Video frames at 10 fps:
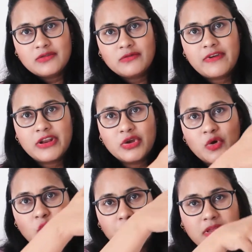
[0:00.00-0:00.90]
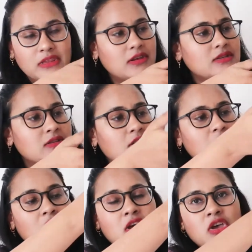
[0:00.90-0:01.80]
So when you open this,
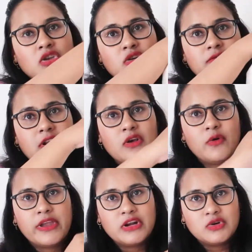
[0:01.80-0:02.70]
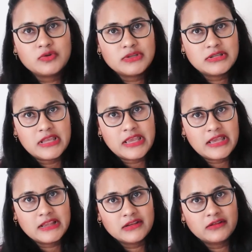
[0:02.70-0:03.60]
you will going to
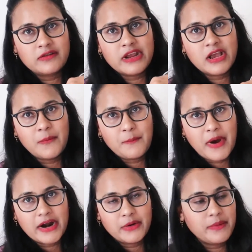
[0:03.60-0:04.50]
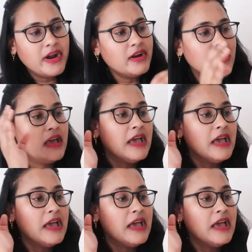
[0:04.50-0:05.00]
see the 3 compartment.